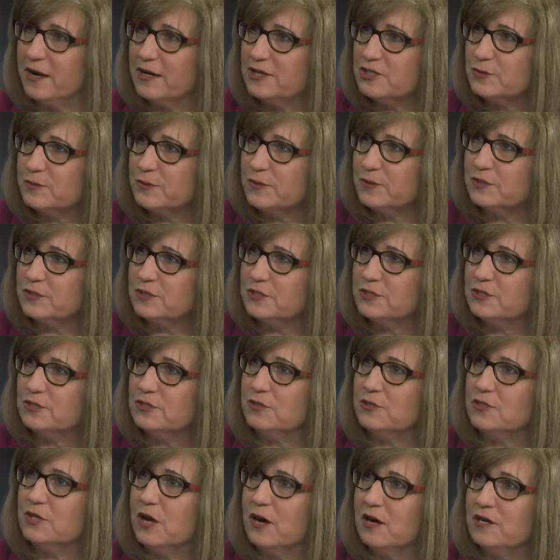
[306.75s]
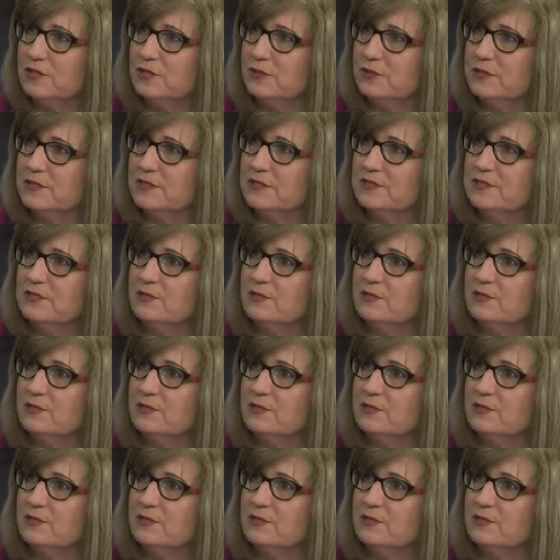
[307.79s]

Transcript: experts to talk to us,